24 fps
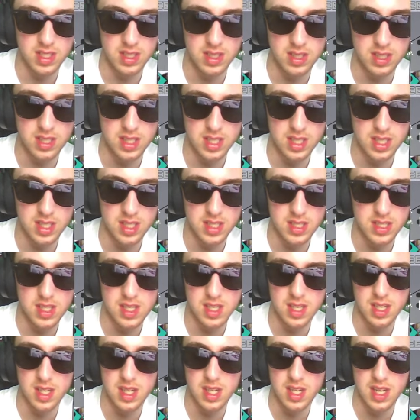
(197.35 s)
You see, it's
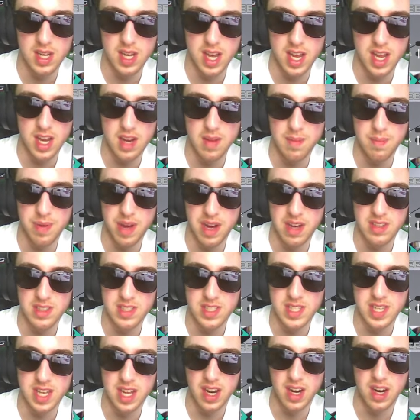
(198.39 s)
it ain't
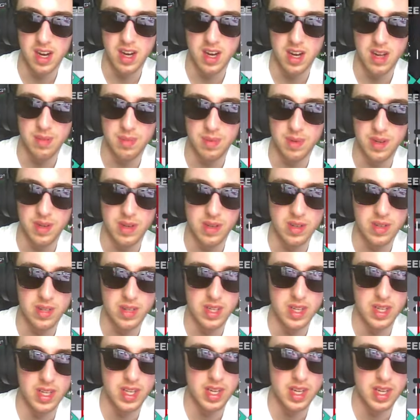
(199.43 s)
bouncy at all, bro.